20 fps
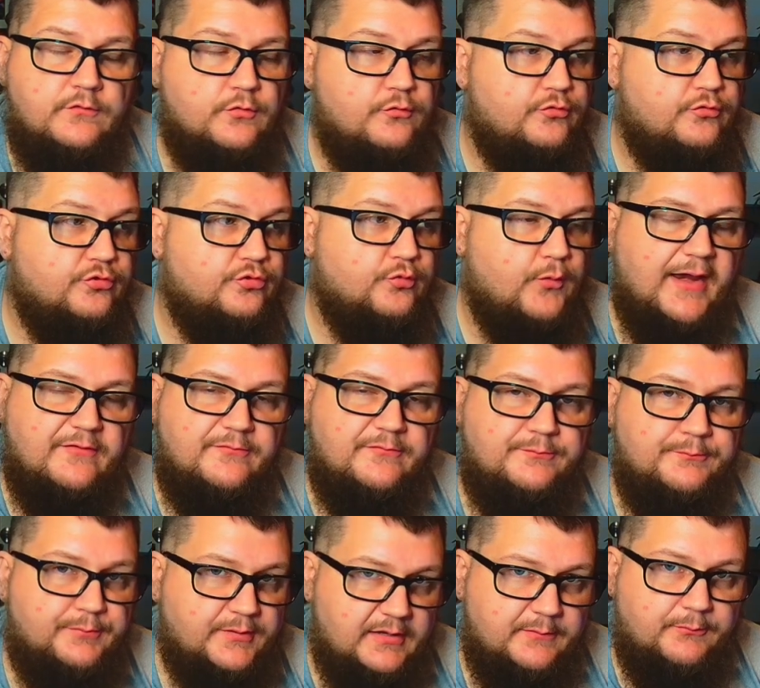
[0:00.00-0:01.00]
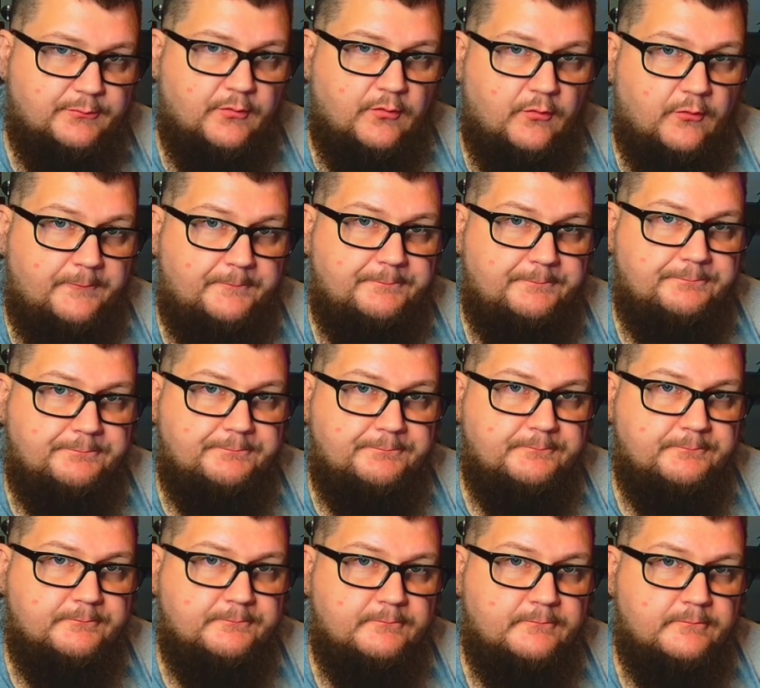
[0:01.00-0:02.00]
to threaten people,
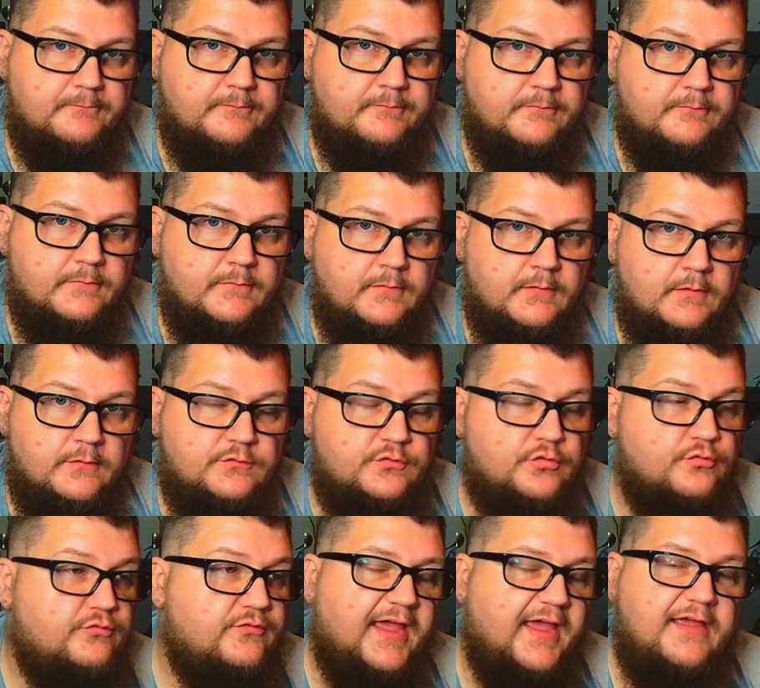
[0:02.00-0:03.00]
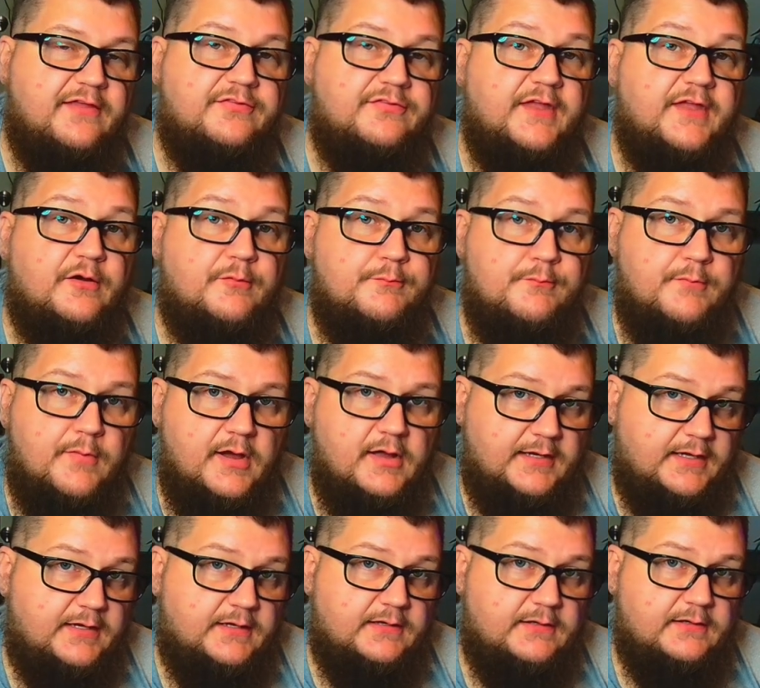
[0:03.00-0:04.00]
to take their
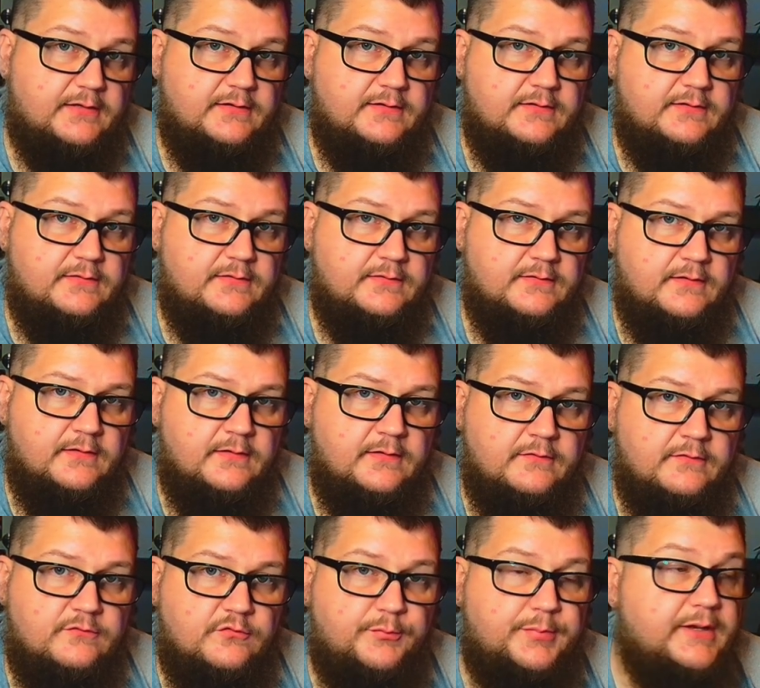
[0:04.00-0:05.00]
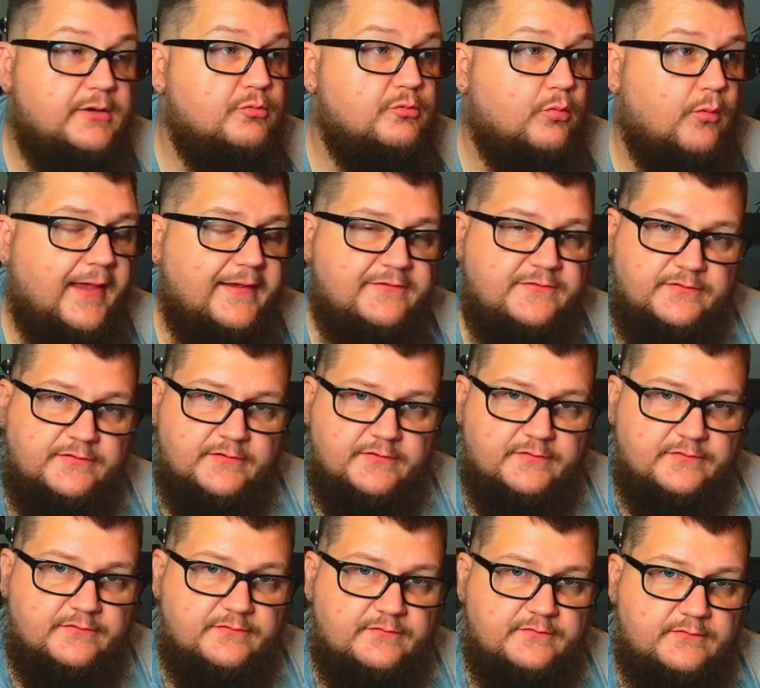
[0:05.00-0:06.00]
money, to be
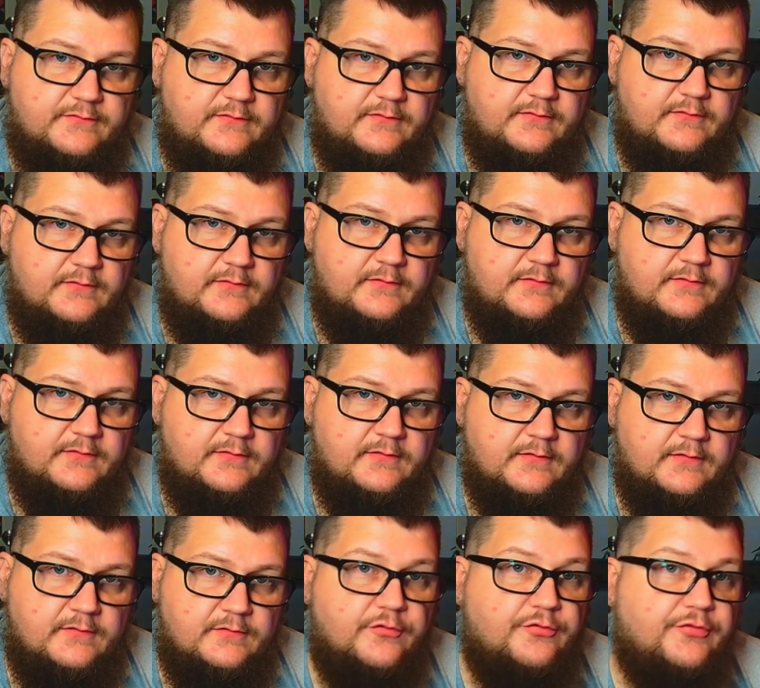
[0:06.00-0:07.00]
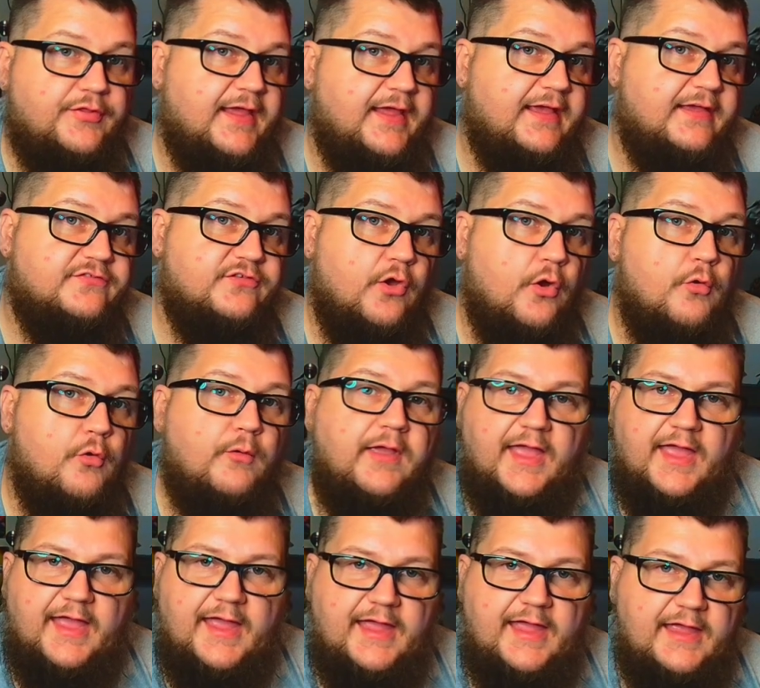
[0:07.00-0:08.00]
racist, to think it's
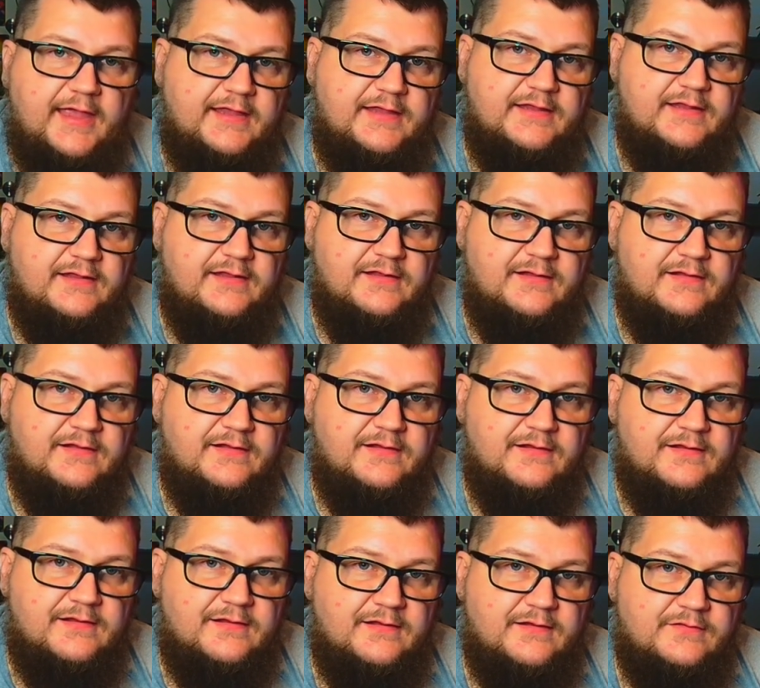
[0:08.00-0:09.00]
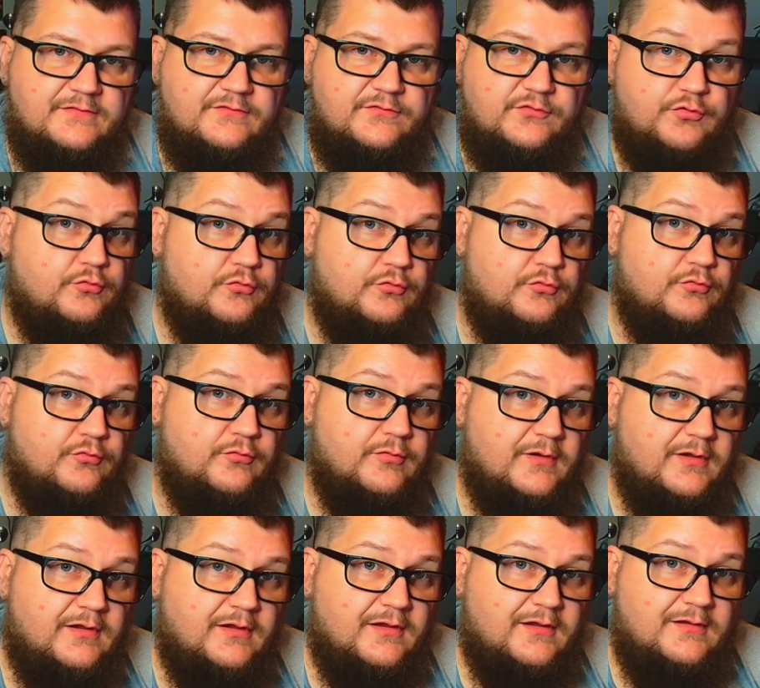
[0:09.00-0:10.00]
okay to
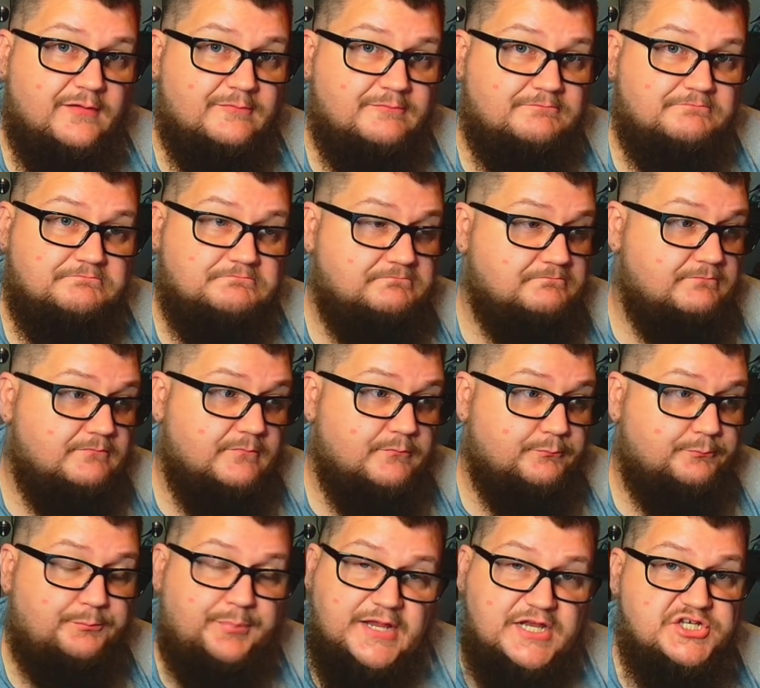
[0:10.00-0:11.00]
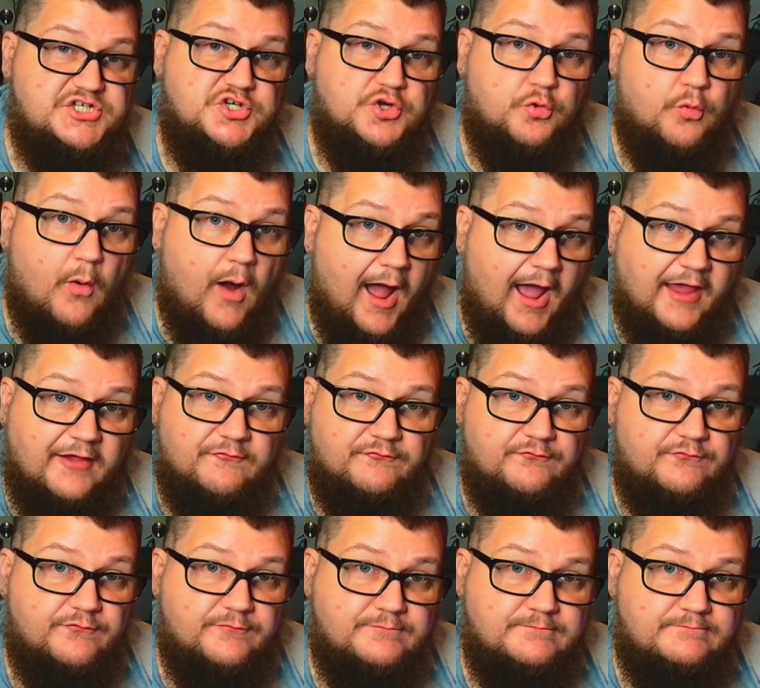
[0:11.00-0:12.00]
beat your
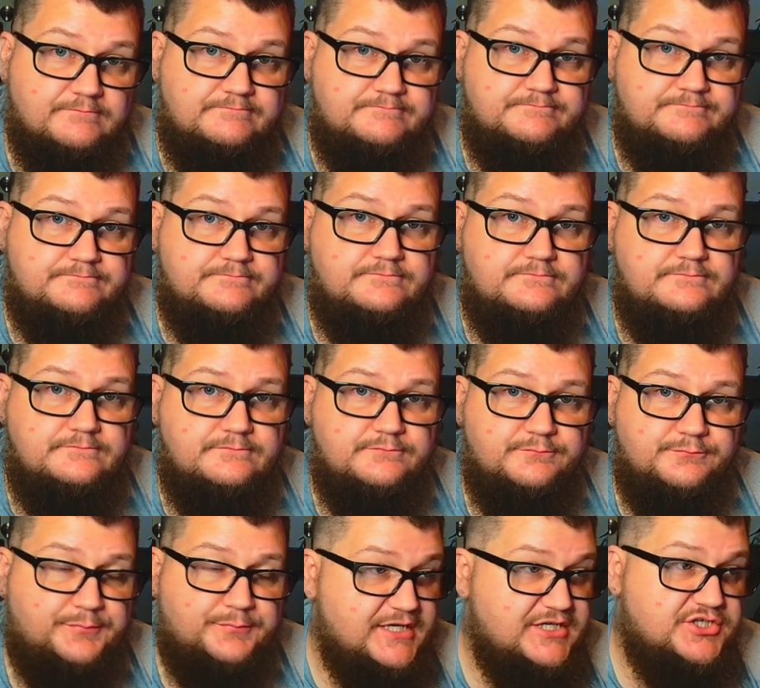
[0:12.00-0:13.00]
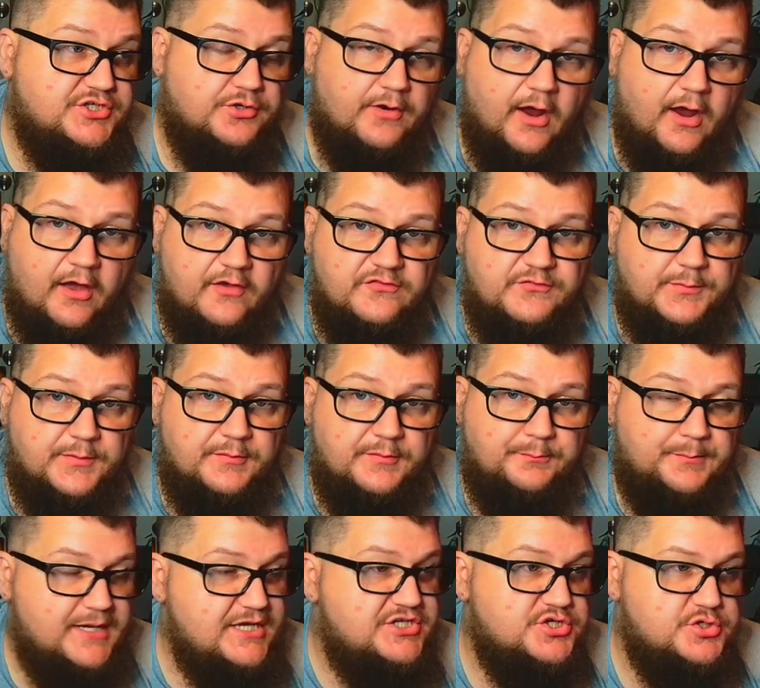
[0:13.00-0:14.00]
wife, beat your
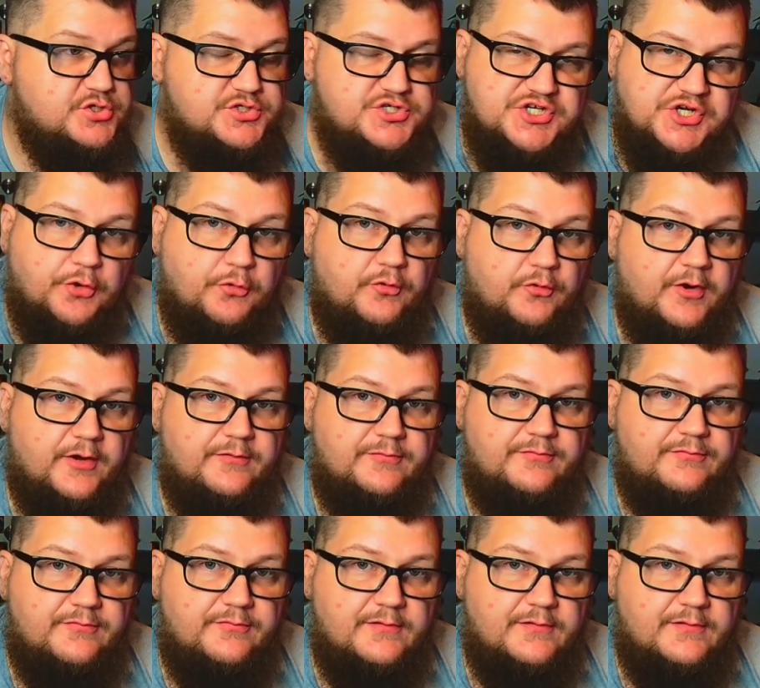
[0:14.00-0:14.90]
husband, beat your children.